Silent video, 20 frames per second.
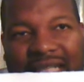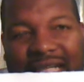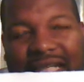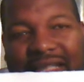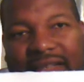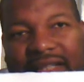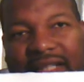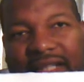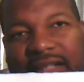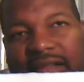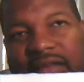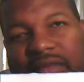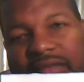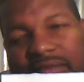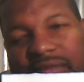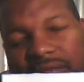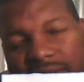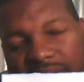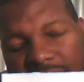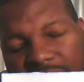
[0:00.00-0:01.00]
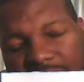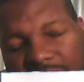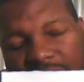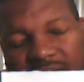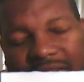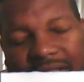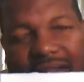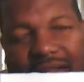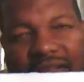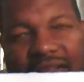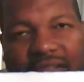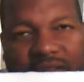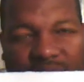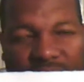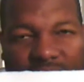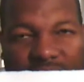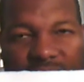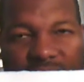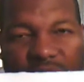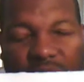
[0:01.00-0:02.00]
and then 2 times
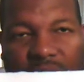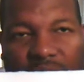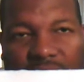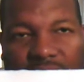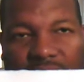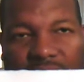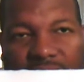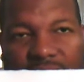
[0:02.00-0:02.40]
2 is 4.